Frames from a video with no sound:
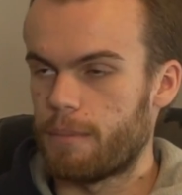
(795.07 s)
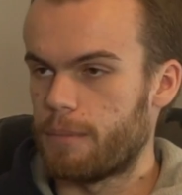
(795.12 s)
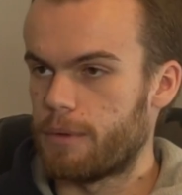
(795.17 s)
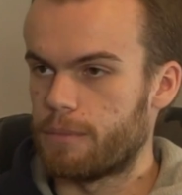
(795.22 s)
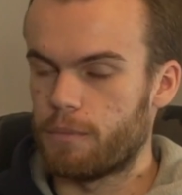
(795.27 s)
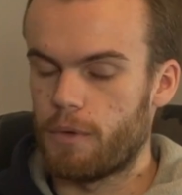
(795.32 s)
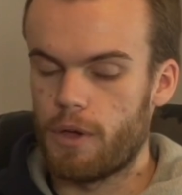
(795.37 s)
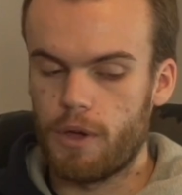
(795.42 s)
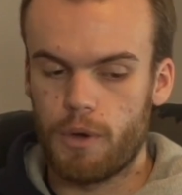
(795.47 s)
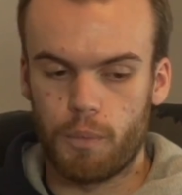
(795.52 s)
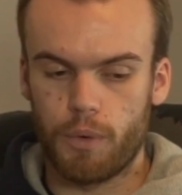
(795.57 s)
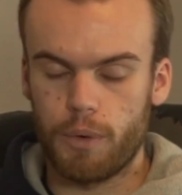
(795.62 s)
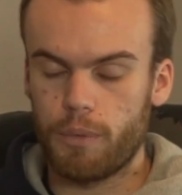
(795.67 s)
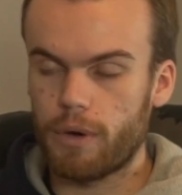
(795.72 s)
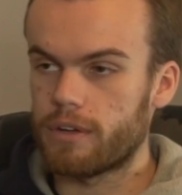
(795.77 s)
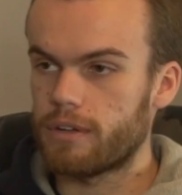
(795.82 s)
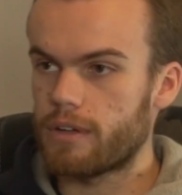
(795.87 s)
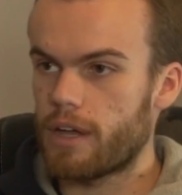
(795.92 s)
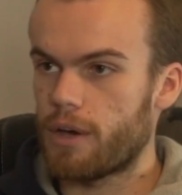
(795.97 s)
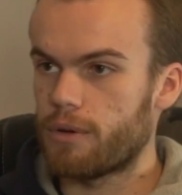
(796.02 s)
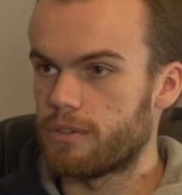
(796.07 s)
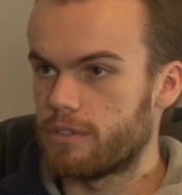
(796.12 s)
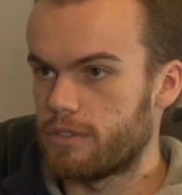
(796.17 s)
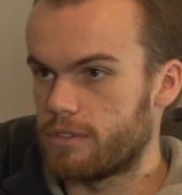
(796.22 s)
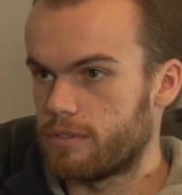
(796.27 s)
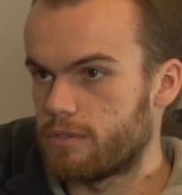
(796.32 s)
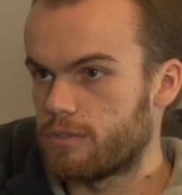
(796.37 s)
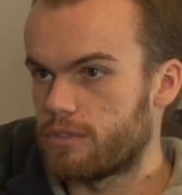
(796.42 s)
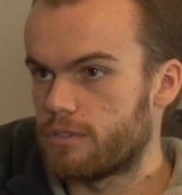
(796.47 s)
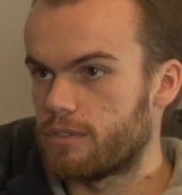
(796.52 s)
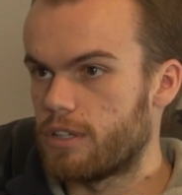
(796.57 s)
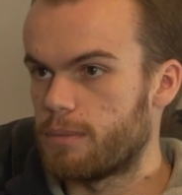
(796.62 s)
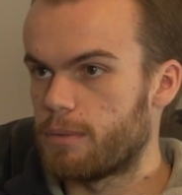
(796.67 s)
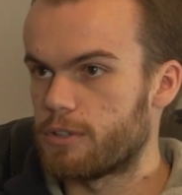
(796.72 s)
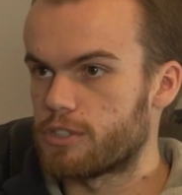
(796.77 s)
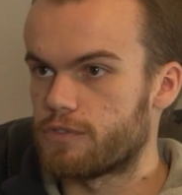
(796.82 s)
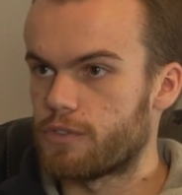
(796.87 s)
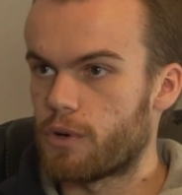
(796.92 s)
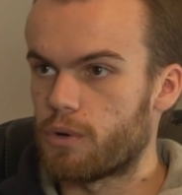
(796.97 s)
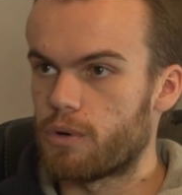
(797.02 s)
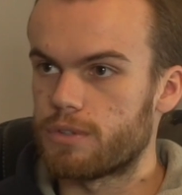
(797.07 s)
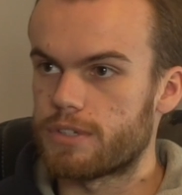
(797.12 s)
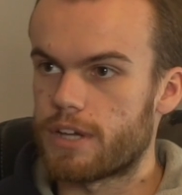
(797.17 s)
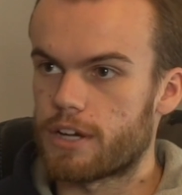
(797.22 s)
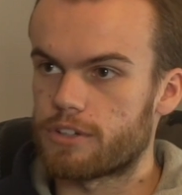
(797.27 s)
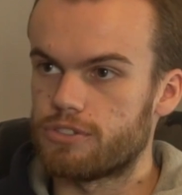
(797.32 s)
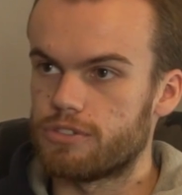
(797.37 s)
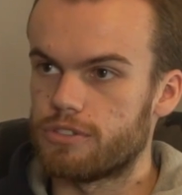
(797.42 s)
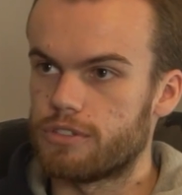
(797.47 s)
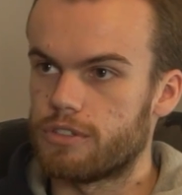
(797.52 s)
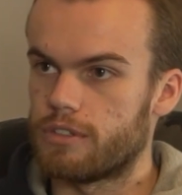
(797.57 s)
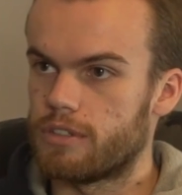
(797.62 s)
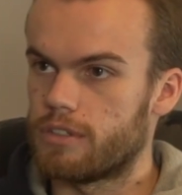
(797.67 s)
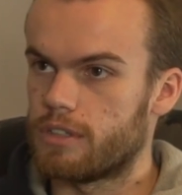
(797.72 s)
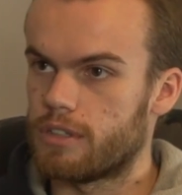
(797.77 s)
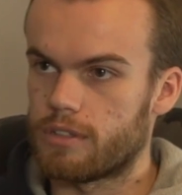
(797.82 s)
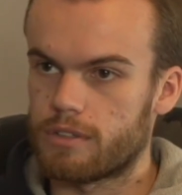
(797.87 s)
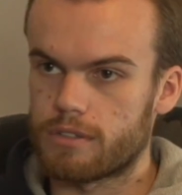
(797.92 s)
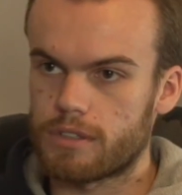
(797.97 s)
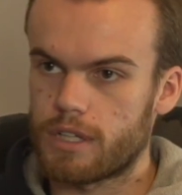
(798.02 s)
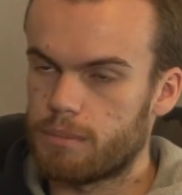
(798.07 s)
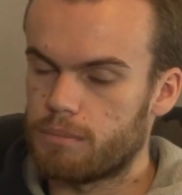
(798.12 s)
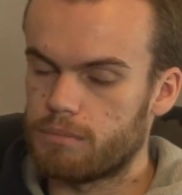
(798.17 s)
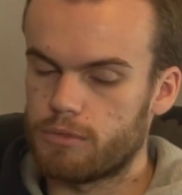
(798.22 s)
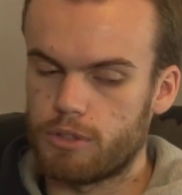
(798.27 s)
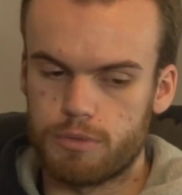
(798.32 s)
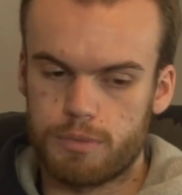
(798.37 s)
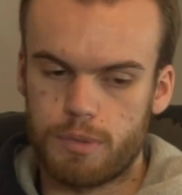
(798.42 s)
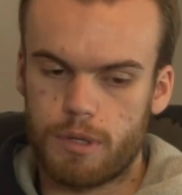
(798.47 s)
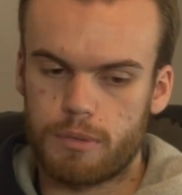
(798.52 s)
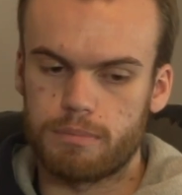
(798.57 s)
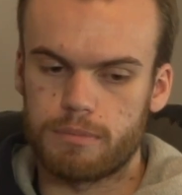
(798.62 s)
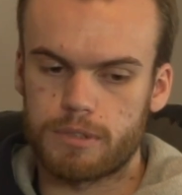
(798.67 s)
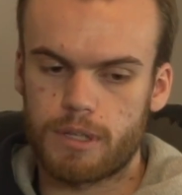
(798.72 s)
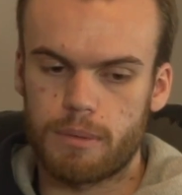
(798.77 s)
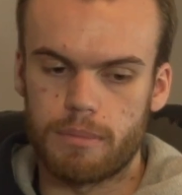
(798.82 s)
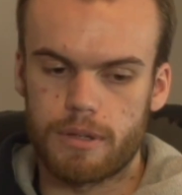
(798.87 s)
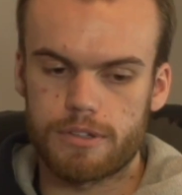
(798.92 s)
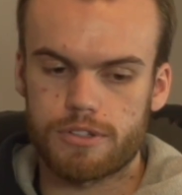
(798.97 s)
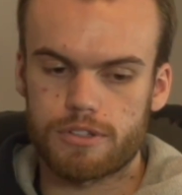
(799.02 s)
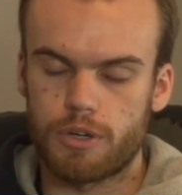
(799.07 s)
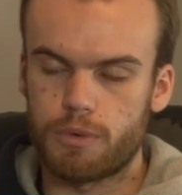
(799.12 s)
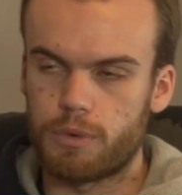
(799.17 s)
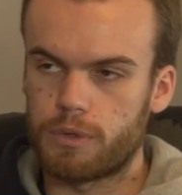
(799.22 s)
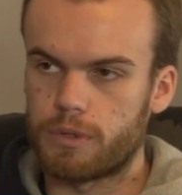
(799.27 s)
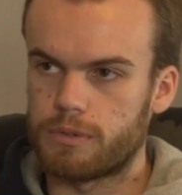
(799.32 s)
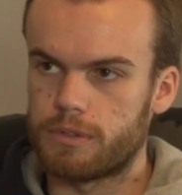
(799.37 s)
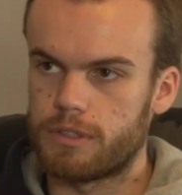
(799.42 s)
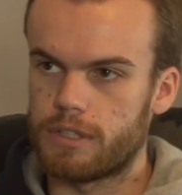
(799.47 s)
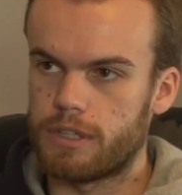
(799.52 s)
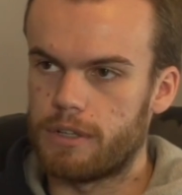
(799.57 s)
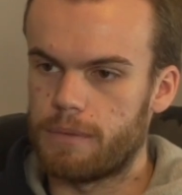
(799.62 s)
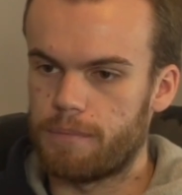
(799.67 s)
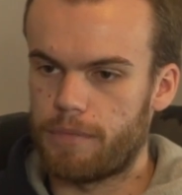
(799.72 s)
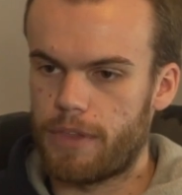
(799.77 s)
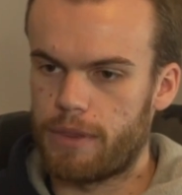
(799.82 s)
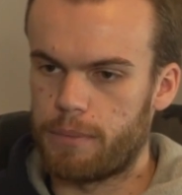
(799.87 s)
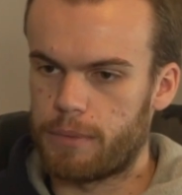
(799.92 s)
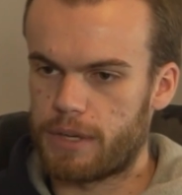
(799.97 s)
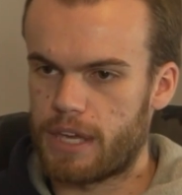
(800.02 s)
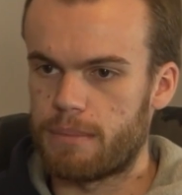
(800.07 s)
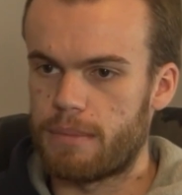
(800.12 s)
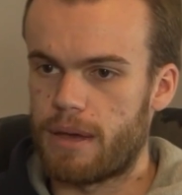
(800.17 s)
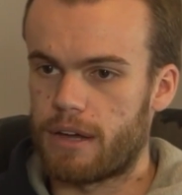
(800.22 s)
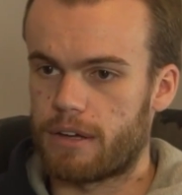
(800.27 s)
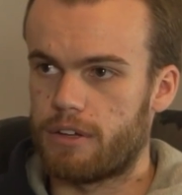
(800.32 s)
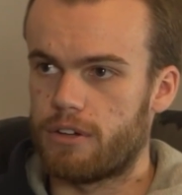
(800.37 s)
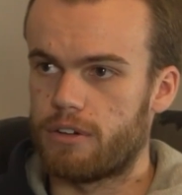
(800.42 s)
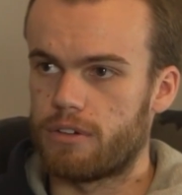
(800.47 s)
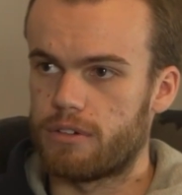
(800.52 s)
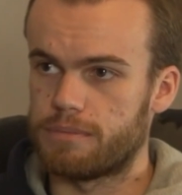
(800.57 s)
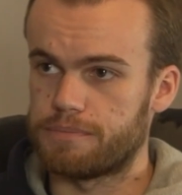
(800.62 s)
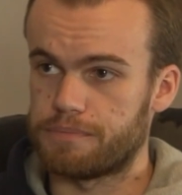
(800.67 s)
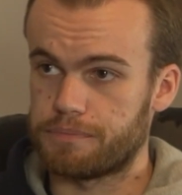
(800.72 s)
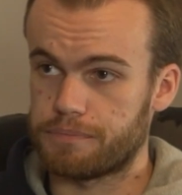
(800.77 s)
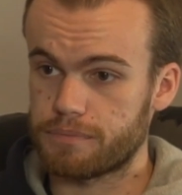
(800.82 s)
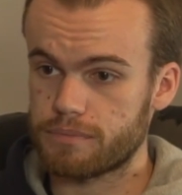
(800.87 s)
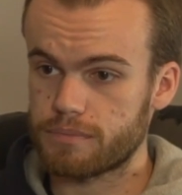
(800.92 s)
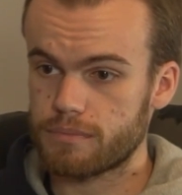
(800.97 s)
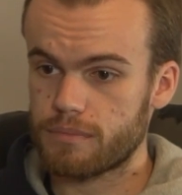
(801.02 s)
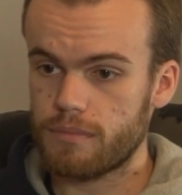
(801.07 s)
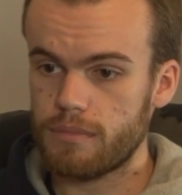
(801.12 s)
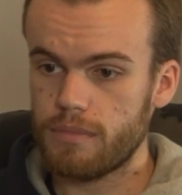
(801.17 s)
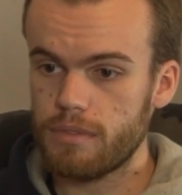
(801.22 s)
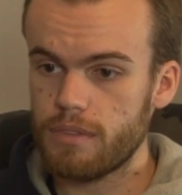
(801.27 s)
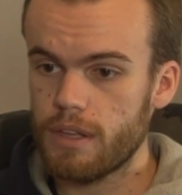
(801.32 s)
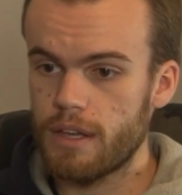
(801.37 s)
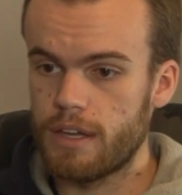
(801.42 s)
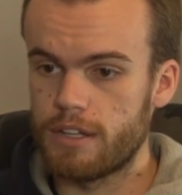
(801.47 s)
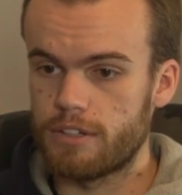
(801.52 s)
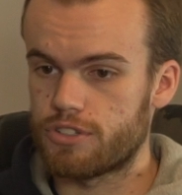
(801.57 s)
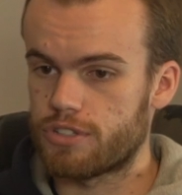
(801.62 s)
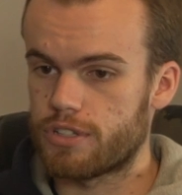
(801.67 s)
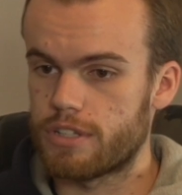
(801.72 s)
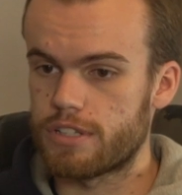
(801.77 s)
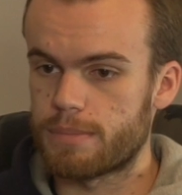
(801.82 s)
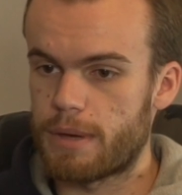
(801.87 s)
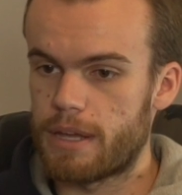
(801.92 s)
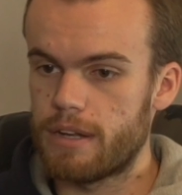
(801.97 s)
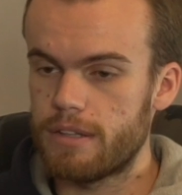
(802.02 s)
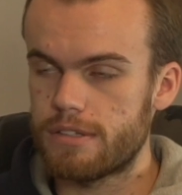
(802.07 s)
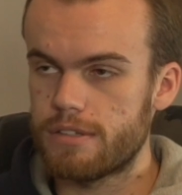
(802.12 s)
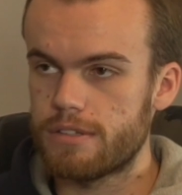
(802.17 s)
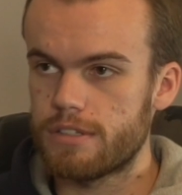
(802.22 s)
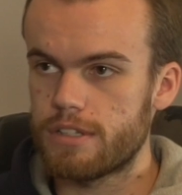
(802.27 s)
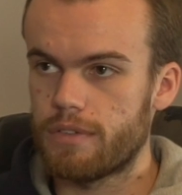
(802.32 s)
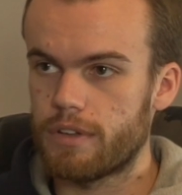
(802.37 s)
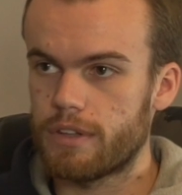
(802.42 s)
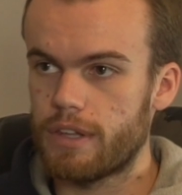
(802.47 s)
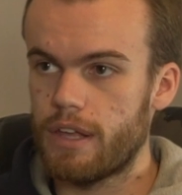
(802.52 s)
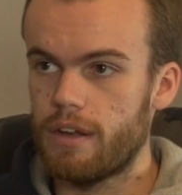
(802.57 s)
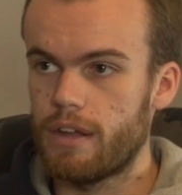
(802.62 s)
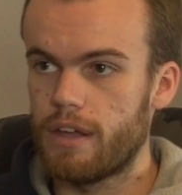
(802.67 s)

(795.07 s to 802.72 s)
I mean, we went out and did a bunch of photos actually. A couple months ago we did, and then we came back here and just did some edits and stuff like that.